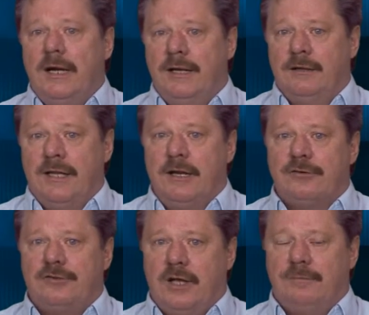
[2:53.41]
In a
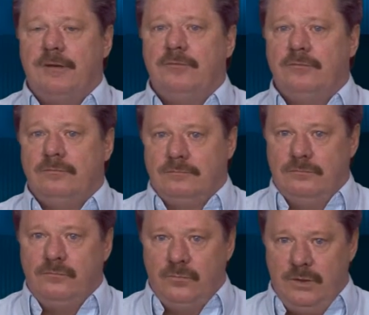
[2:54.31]
later segment,
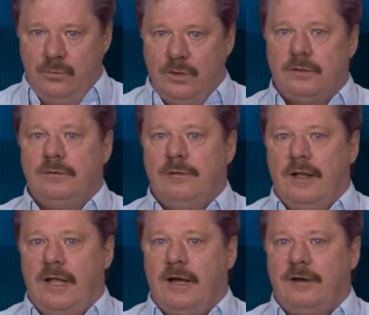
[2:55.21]
we will
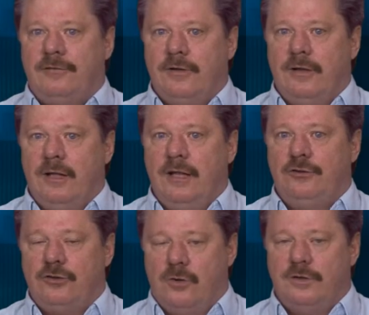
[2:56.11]
have
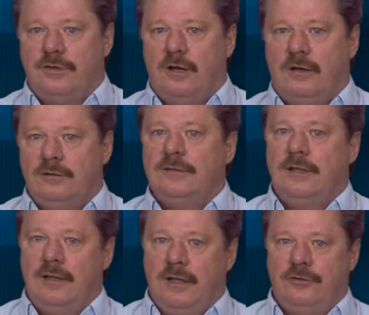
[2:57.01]
a show and tell
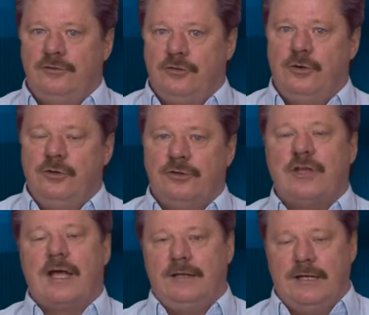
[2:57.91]
and show you
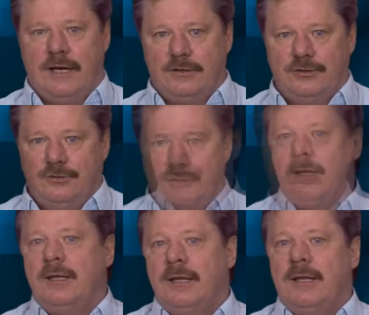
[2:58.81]
exactly how to do
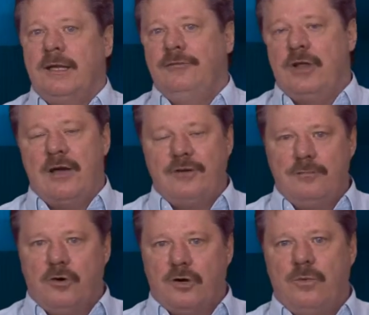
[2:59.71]
that. If you have
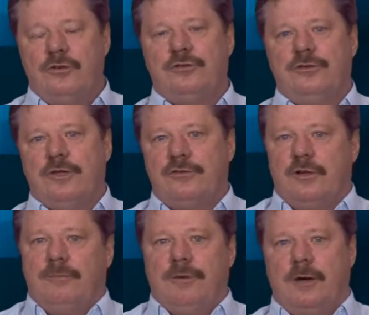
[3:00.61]
any more questions on sump